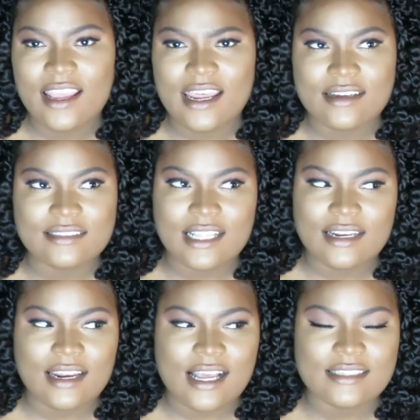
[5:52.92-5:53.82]
I was
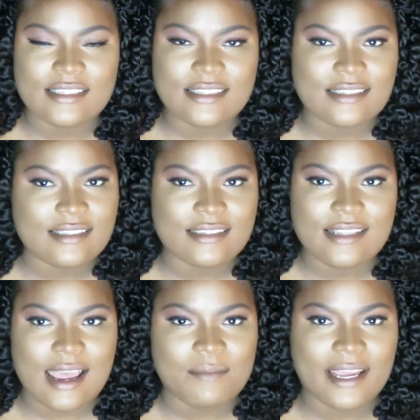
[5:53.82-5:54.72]
like, nah sis, this is
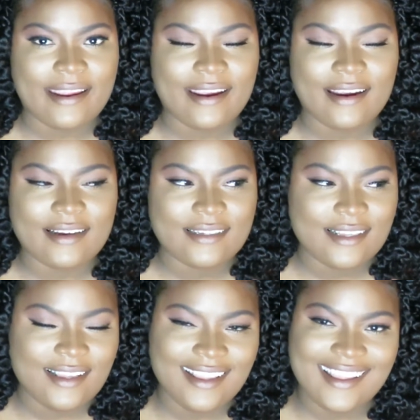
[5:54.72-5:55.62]
not my hair.
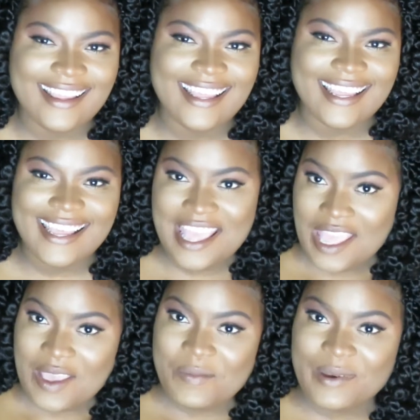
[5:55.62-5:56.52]

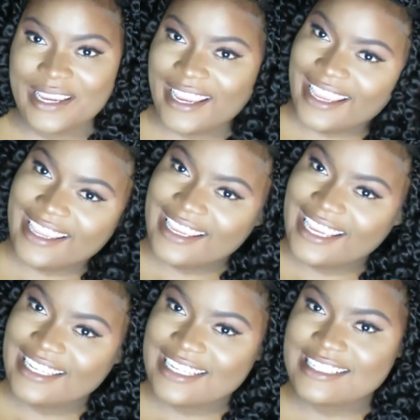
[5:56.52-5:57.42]
But
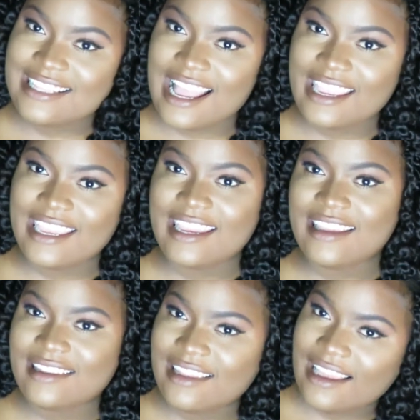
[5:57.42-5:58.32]
it looks like
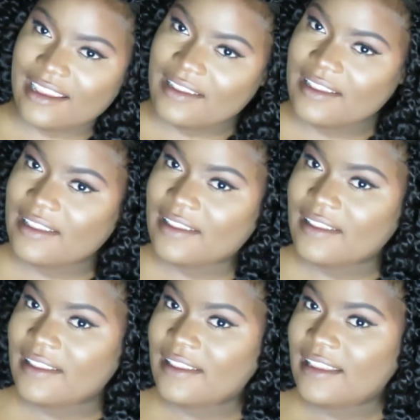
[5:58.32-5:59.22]
it. Like,
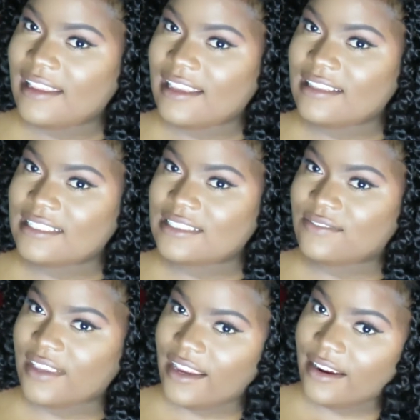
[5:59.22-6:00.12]
it looks
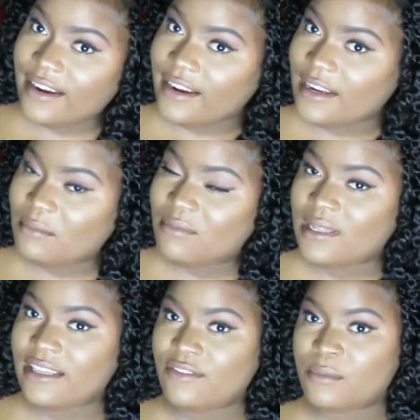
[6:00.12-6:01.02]
very
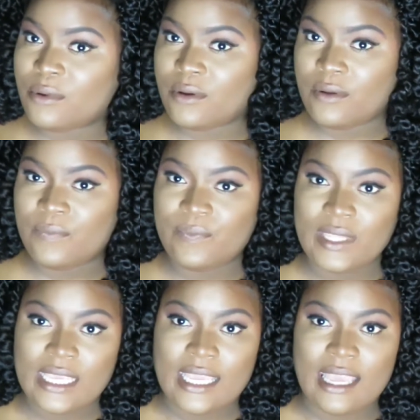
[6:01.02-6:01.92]
believable,
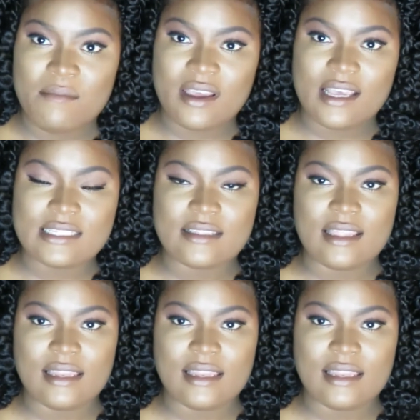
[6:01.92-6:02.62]
and because of the